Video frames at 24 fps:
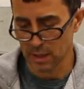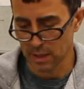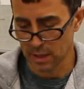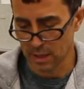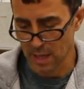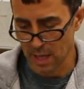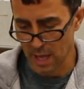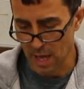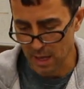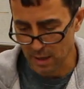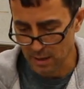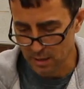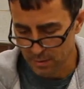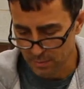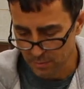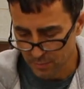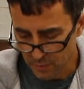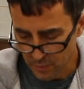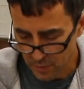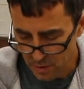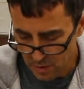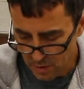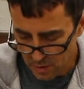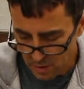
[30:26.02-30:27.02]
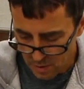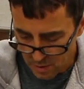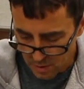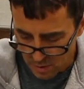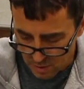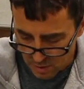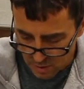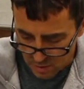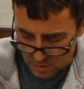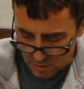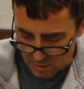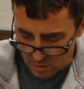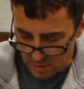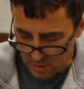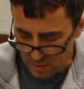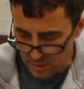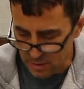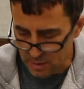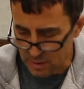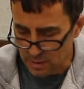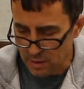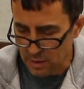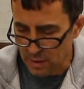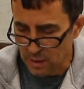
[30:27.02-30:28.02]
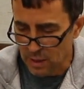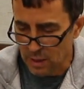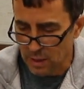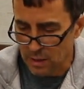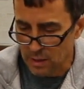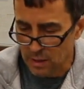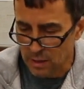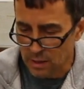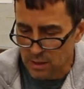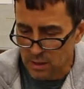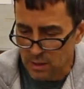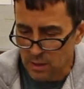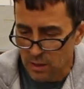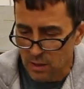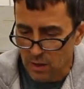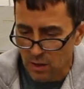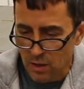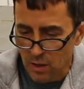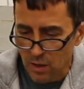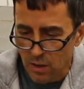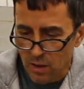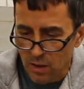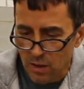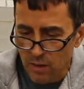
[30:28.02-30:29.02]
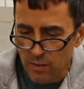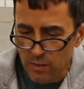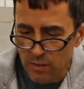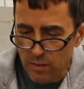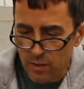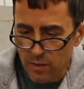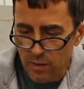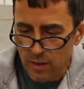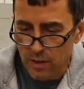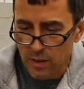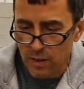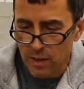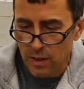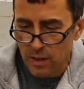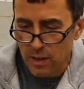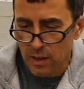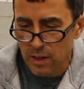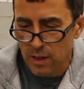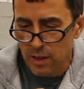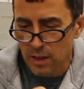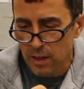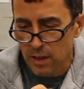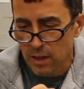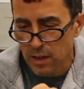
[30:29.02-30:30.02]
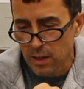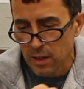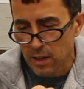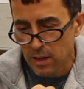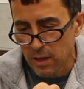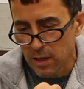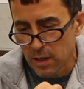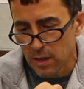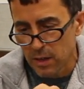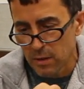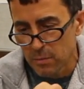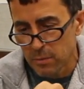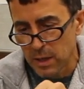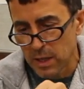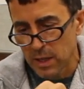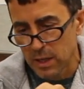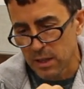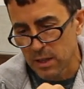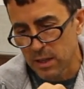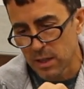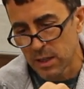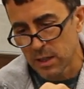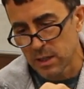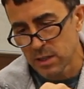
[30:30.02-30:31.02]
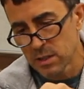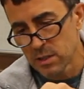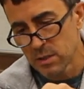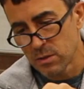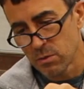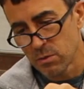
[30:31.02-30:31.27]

like that. So let's get this to curve and make a nice